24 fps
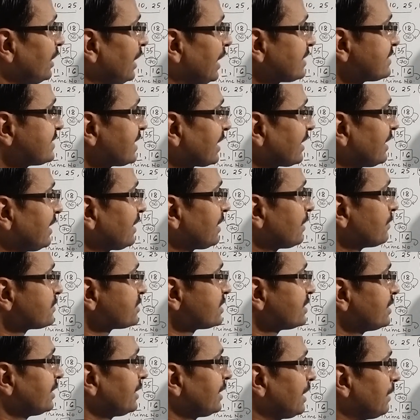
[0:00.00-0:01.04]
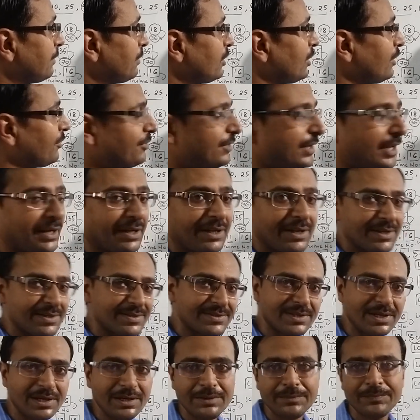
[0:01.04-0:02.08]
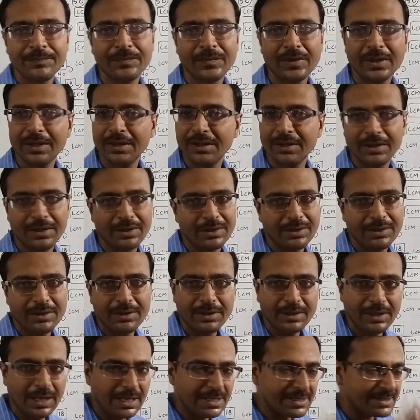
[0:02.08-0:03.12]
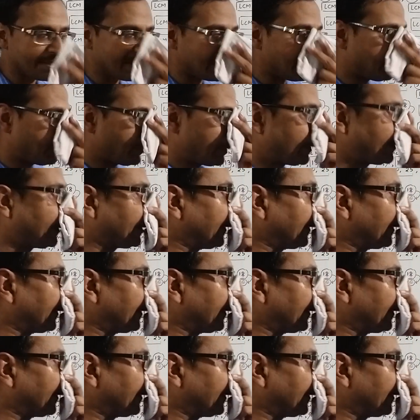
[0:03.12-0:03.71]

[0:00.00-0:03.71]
exactly comes in the table of 10, is the LCM.